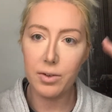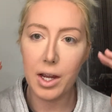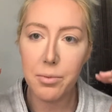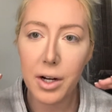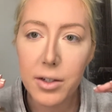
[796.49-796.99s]

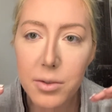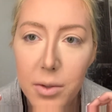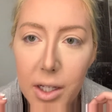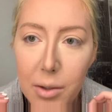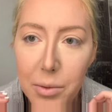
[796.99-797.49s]
eyebrows
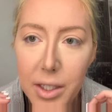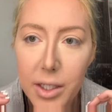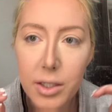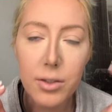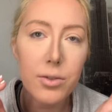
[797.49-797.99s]
without being
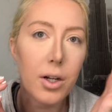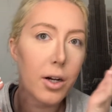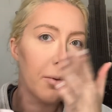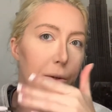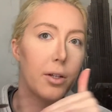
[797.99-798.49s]
like too
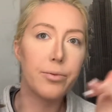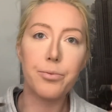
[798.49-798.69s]
dark, but